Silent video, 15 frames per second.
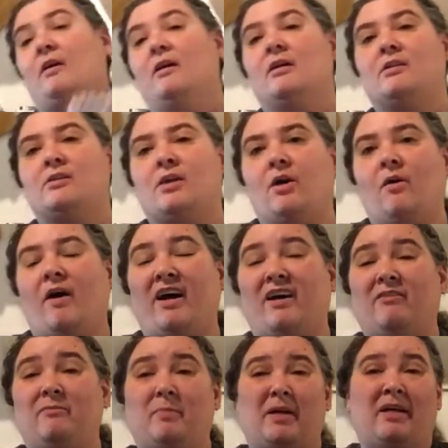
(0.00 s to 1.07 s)
So
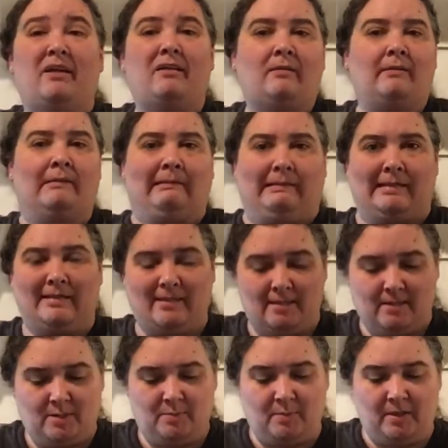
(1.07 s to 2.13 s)
I've been
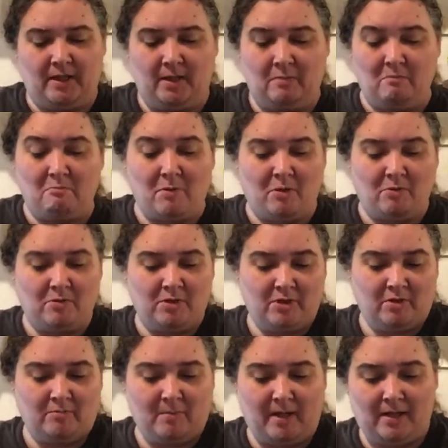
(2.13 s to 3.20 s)
spending most
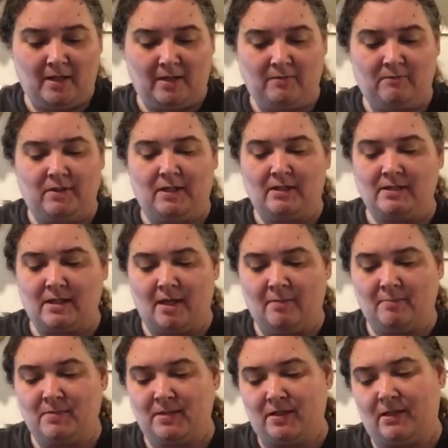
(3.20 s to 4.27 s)
of my evenings
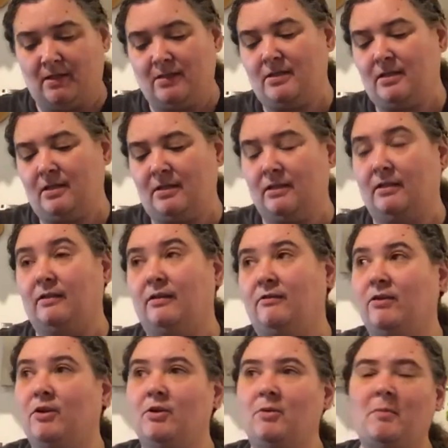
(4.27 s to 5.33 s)
upstairs in the
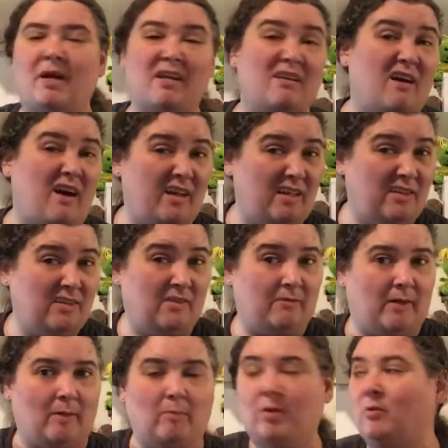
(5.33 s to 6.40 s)
living room and not in the
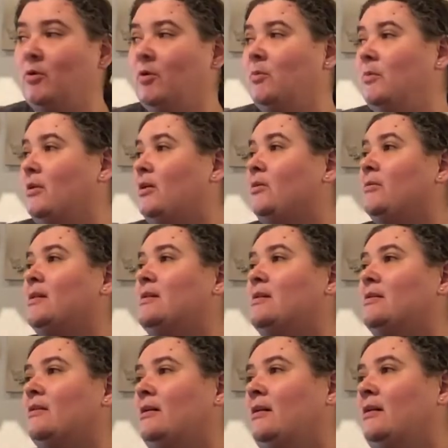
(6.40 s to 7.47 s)
family room here
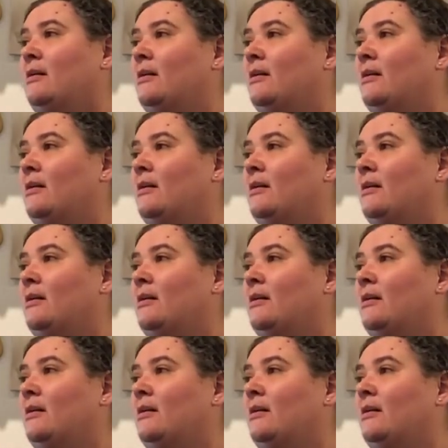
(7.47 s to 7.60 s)
recently.